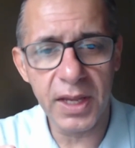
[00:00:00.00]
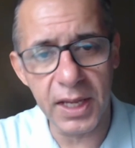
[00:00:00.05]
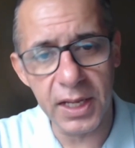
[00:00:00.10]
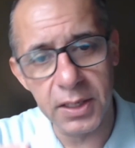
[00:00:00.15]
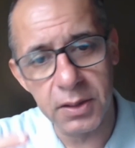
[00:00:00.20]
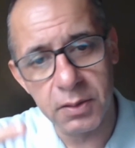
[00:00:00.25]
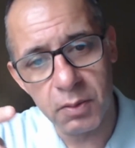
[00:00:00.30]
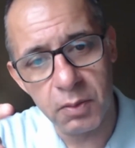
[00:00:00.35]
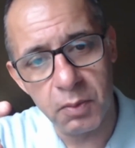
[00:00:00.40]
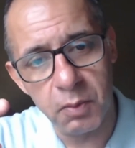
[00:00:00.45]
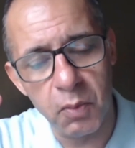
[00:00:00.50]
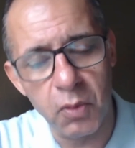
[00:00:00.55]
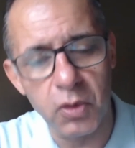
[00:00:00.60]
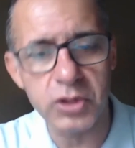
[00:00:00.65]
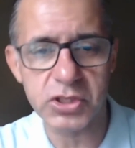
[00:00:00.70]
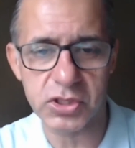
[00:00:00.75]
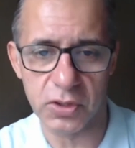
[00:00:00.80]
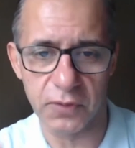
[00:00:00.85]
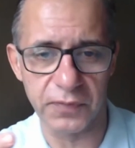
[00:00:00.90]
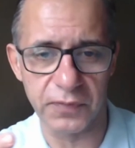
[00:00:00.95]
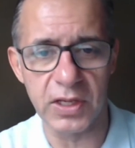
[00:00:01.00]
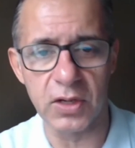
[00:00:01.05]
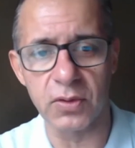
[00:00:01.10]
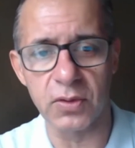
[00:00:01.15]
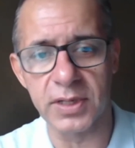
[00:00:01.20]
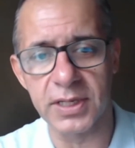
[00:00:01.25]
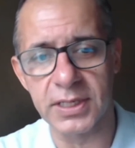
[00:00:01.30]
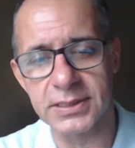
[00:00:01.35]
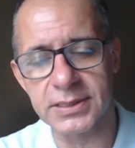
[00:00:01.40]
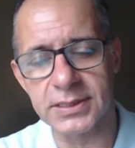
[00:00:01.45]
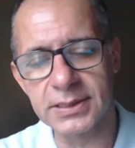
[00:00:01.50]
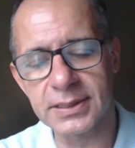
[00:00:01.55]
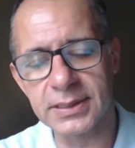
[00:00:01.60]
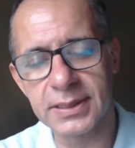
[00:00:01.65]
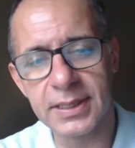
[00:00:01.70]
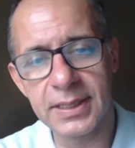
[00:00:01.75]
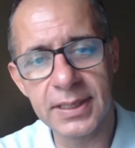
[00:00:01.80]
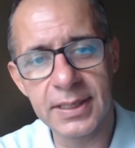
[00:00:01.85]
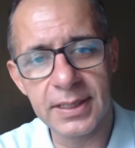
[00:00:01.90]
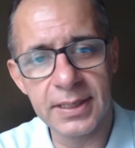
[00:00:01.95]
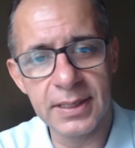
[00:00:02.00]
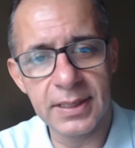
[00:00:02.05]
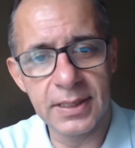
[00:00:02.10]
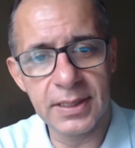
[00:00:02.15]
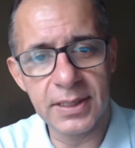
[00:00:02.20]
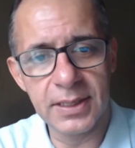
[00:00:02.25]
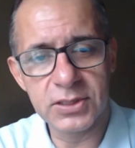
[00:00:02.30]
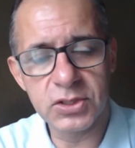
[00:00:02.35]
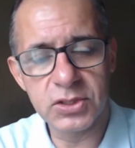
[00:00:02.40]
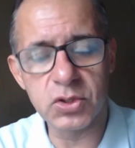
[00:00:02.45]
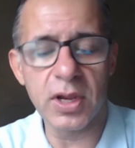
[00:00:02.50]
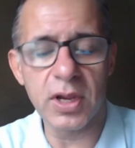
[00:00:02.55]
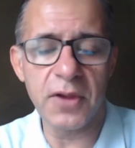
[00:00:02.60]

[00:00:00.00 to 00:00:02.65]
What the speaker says: in most of the occasions. So